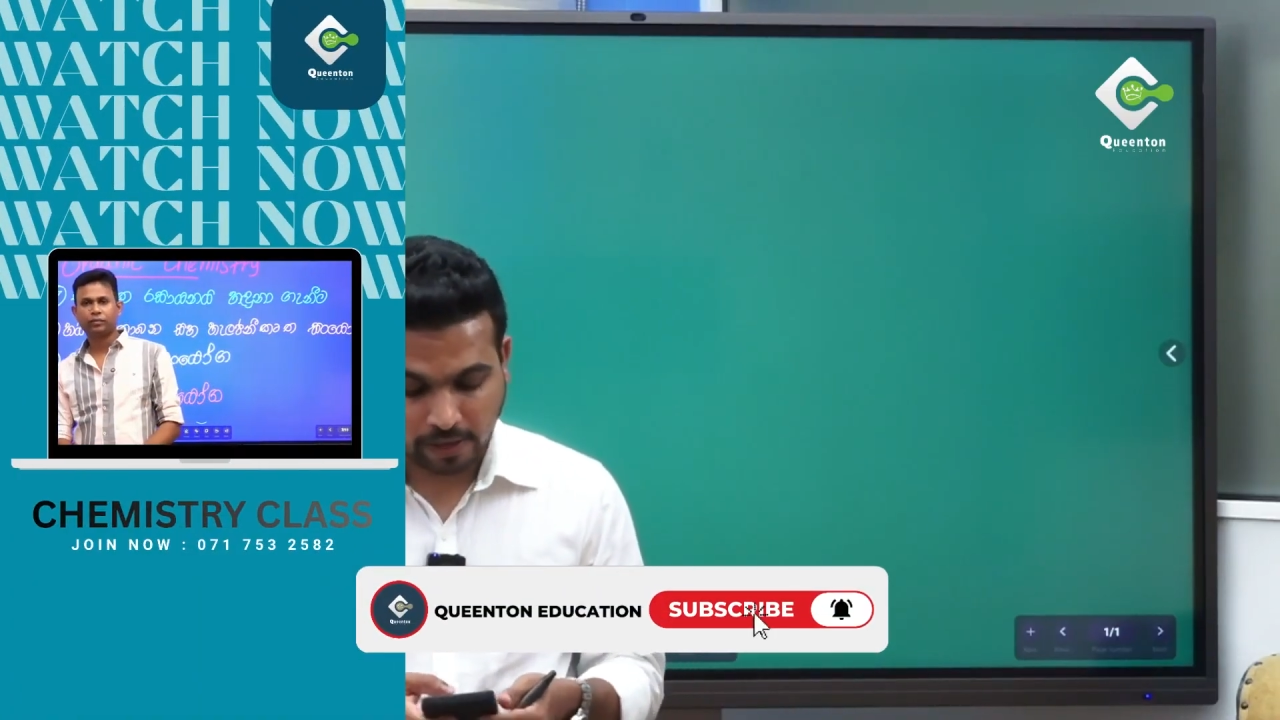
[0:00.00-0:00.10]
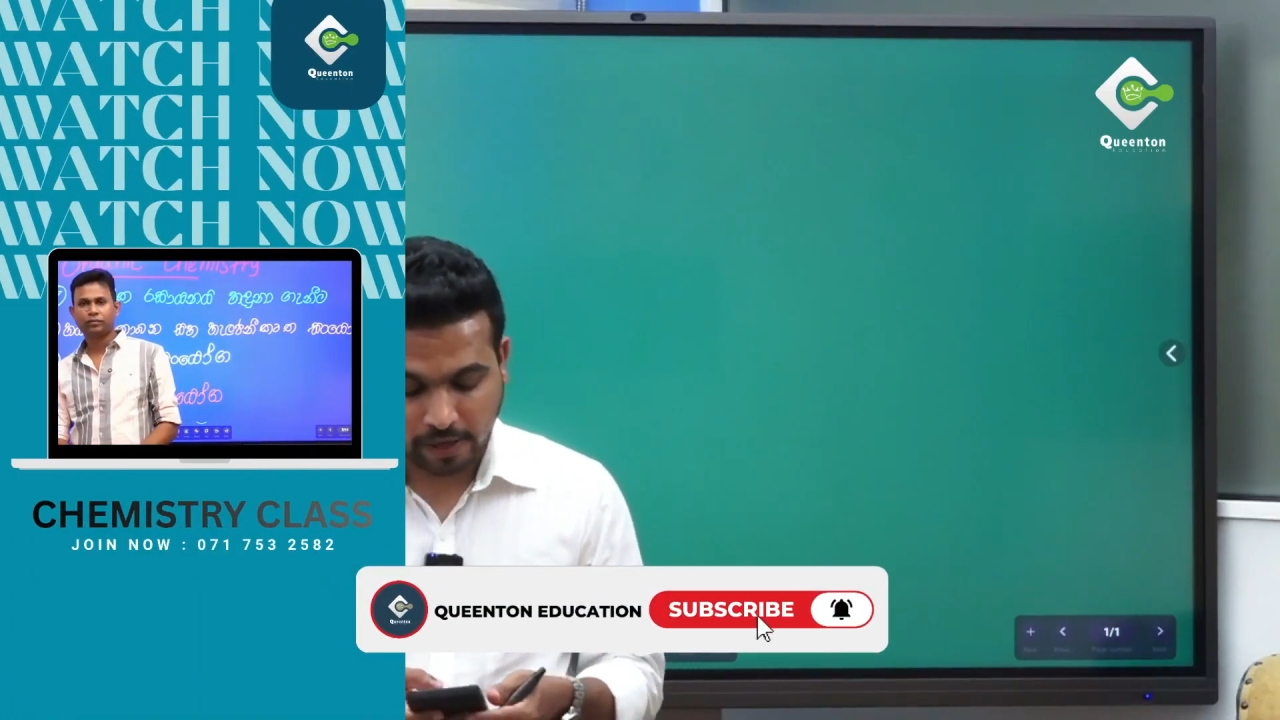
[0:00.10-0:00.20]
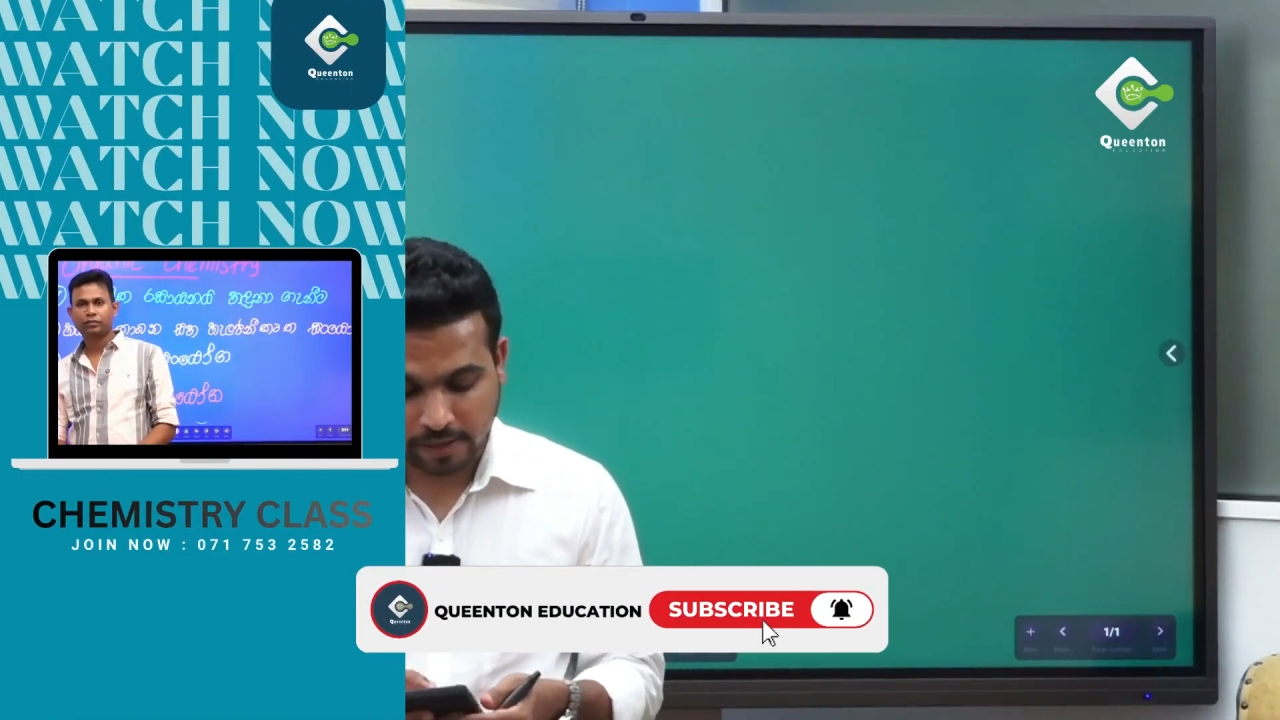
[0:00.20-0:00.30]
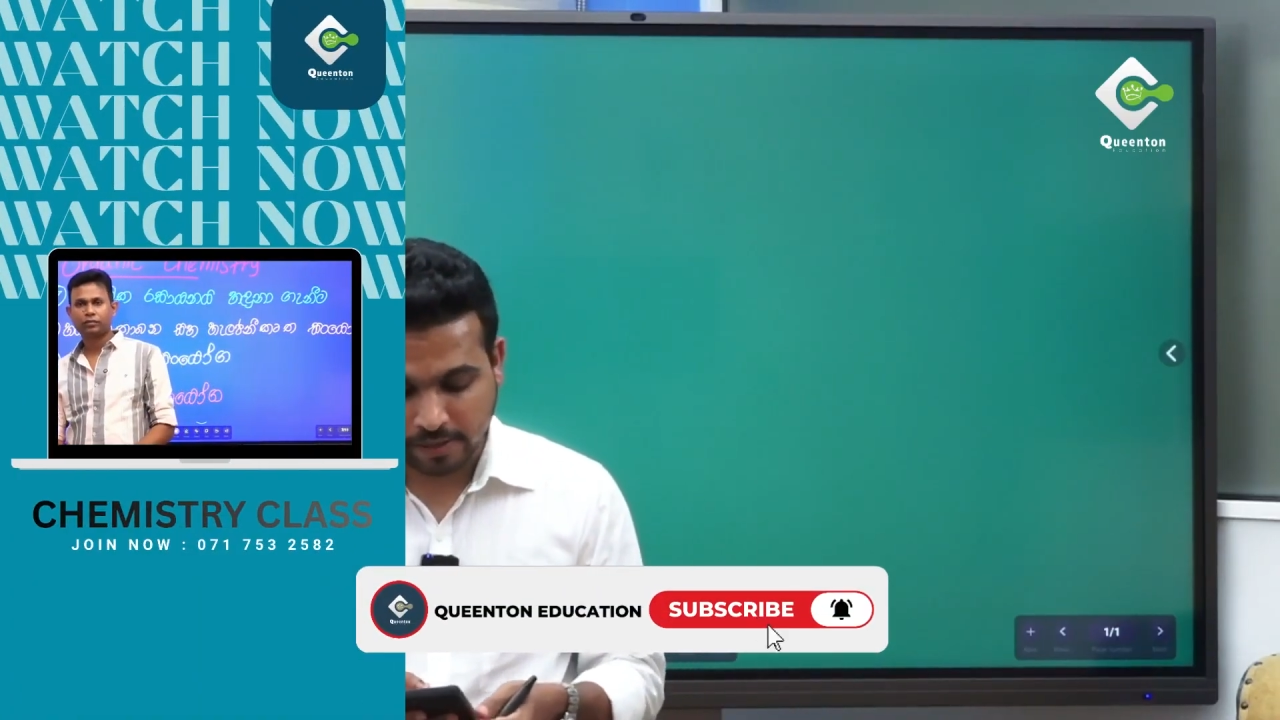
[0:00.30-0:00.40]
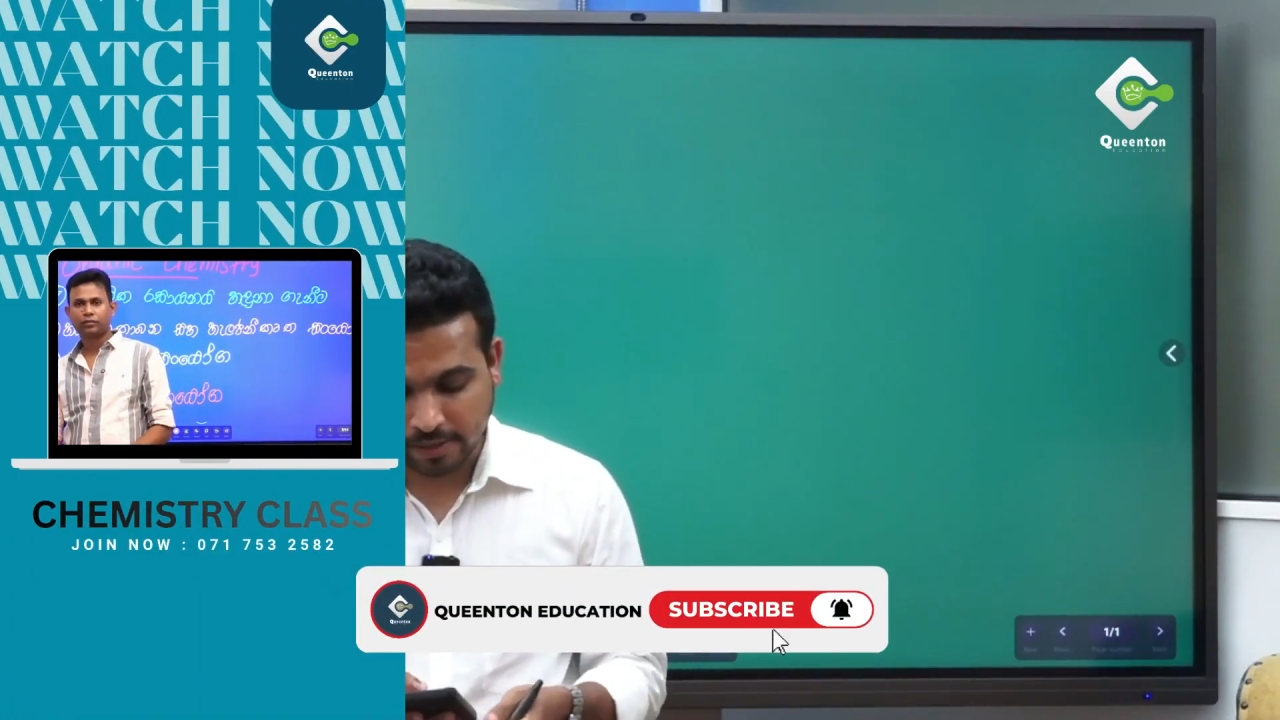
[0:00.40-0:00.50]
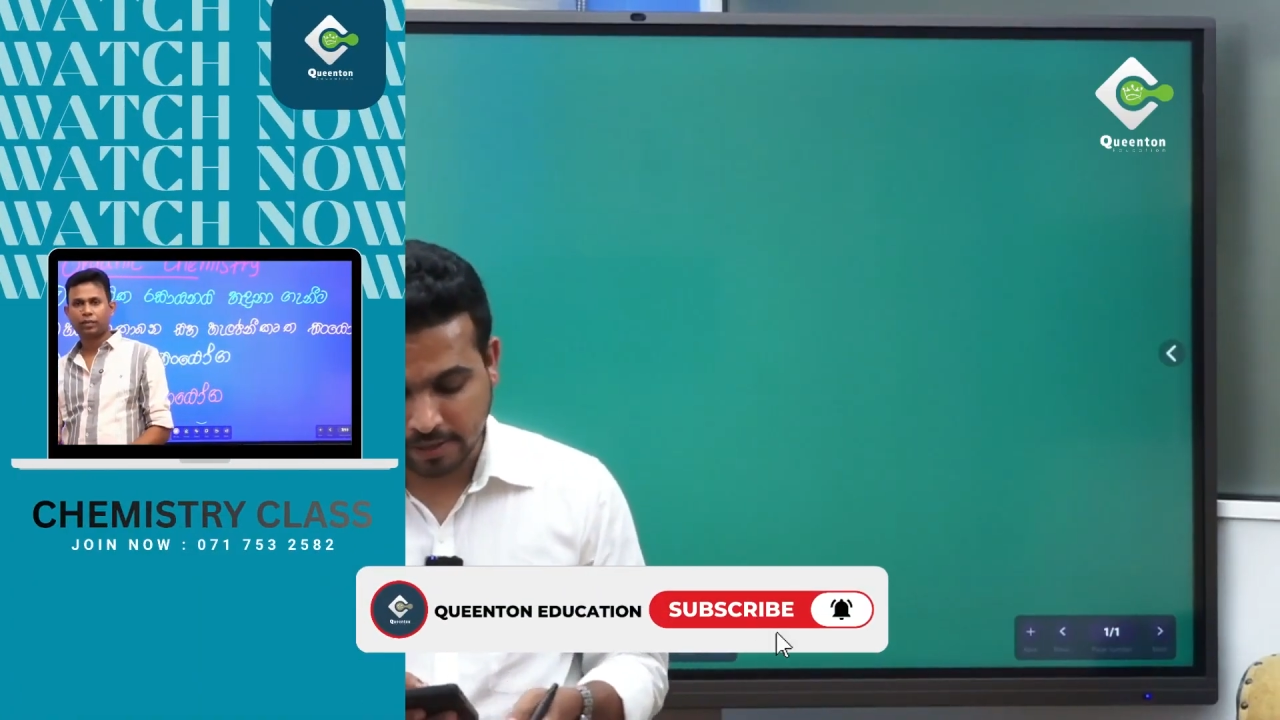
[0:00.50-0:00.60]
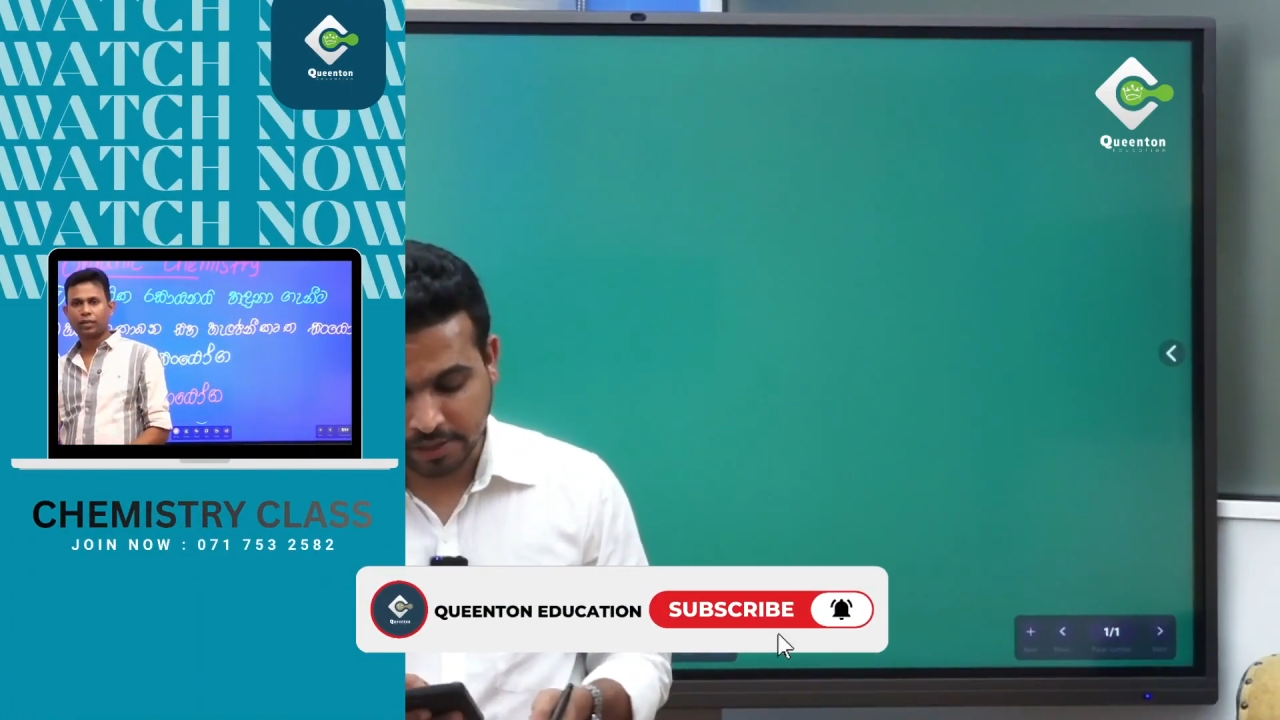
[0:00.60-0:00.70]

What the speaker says: under